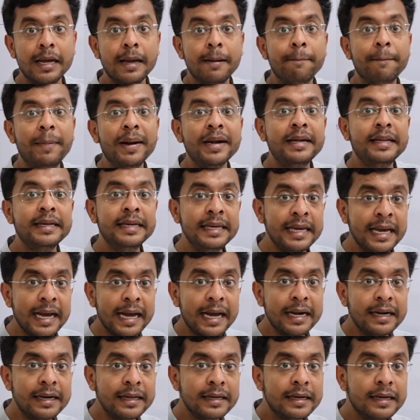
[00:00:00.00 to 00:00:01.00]
But
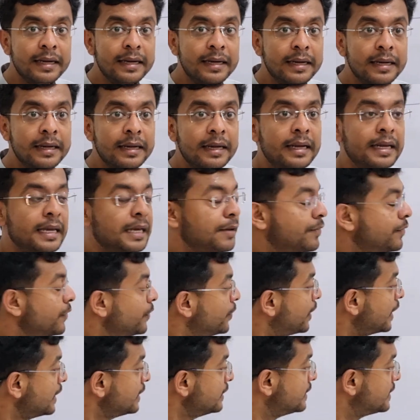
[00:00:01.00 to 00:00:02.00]
here, if you
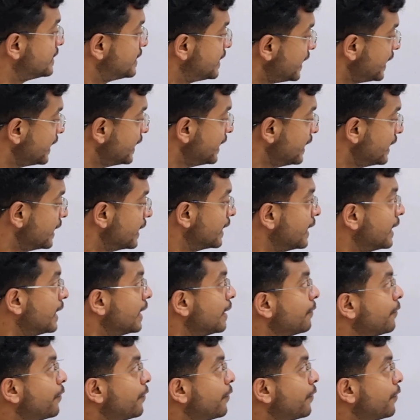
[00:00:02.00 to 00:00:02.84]
can see,